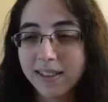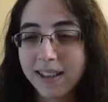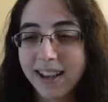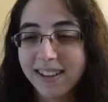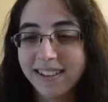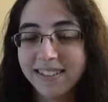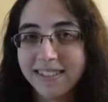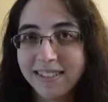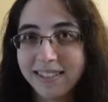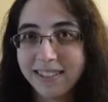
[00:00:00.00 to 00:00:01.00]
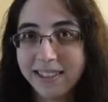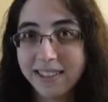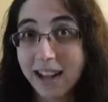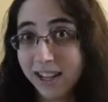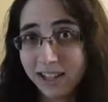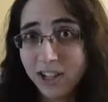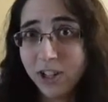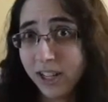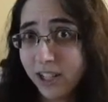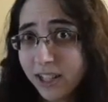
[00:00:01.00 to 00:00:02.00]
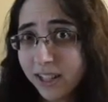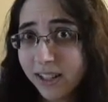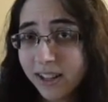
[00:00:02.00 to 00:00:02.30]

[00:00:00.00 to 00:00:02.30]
then I can change it.